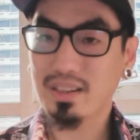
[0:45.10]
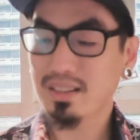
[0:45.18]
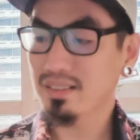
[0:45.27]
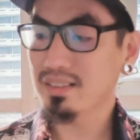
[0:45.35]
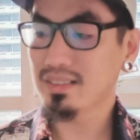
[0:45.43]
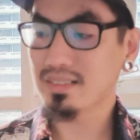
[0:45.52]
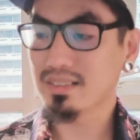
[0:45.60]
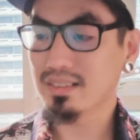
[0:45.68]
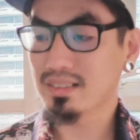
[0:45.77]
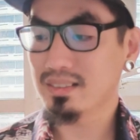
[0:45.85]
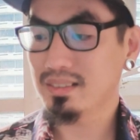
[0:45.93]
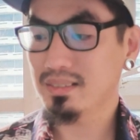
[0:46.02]
trying
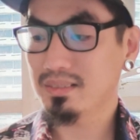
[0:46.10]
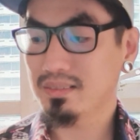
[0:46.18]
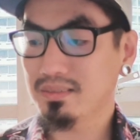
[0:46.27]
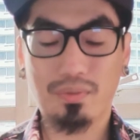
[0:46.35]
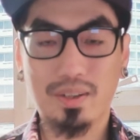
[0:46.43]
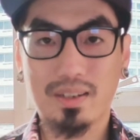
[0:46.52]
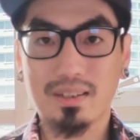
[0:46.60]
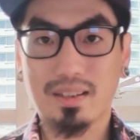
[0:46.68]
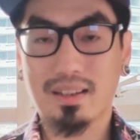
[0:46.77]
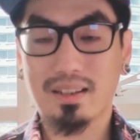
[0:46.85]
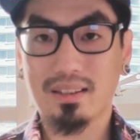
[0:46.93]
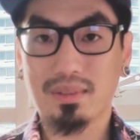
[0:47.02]
this fit
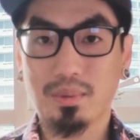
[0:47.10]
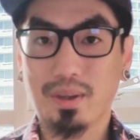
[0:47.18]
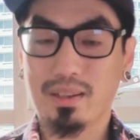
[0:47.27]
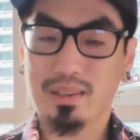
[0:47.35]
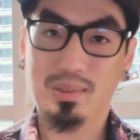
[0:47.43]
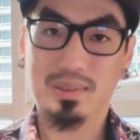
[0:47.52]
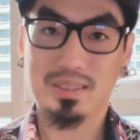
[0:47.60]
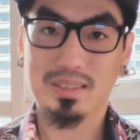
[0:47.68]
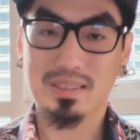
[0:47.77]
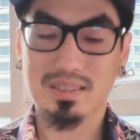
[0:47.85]
and the way it looks